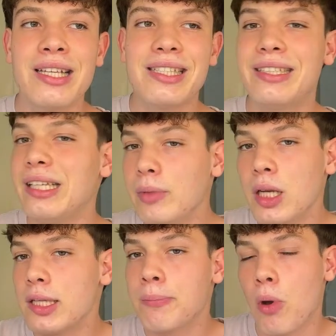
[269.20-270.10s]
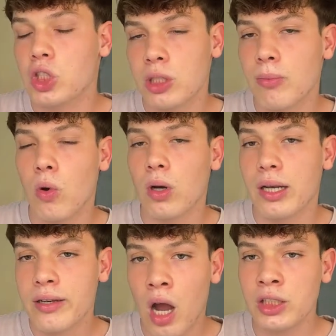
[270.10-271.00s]
stimulus possible.
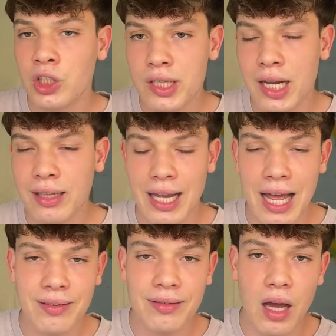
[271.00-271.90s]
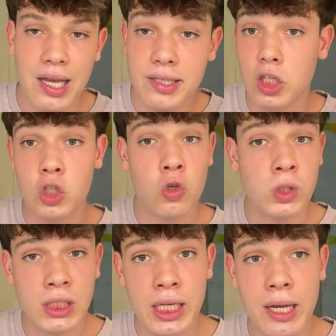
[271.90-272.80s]
9 years at Atalanta has
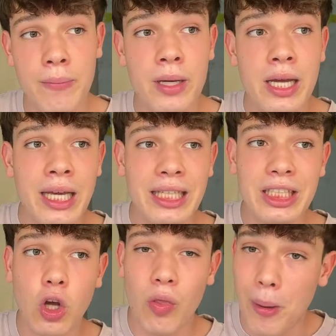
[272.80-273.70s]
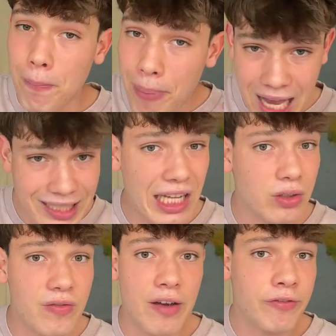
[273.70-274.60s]
exhausted him. He got the best
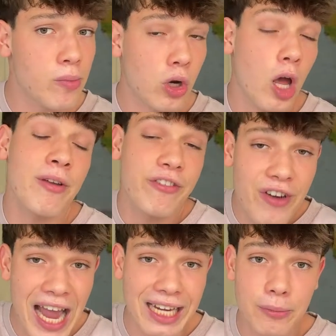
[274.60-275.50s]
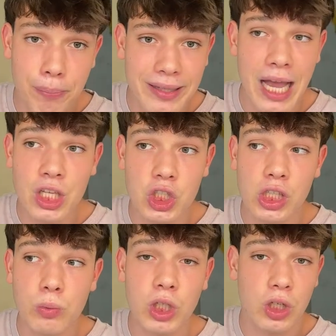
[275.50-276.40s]
out of that football club. In fact,
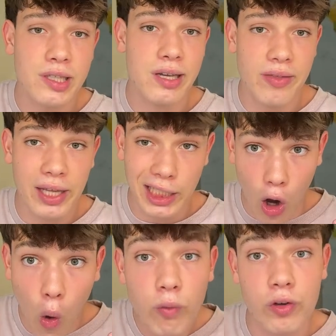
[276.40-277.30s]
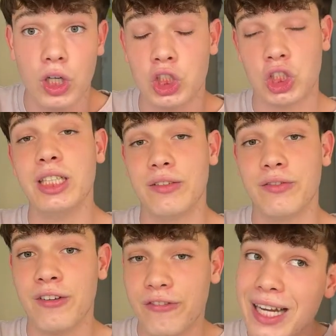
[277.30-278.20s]
potentially we could say that he
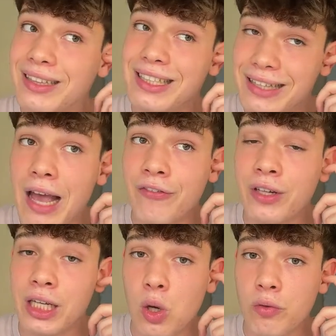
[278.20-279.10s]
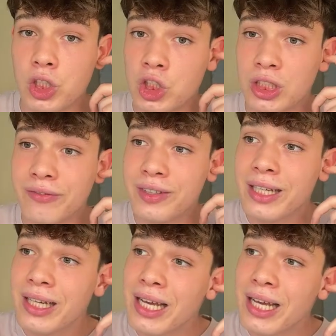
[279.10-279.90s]
overachieved. In fact, he definitely overachieved.